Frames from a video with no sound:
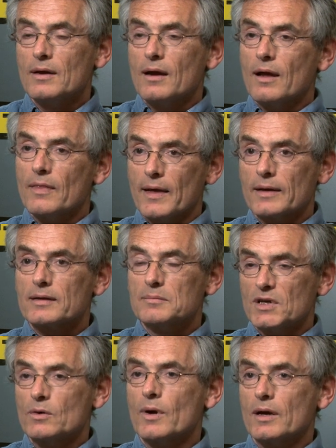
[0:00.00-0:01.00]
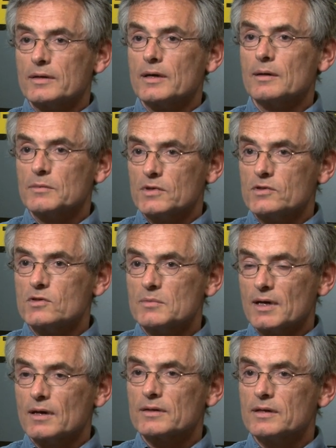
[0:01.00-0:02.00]
And that can be quite a
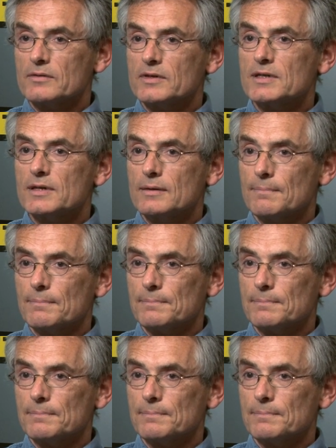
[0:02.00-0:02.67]
time-consuming activity.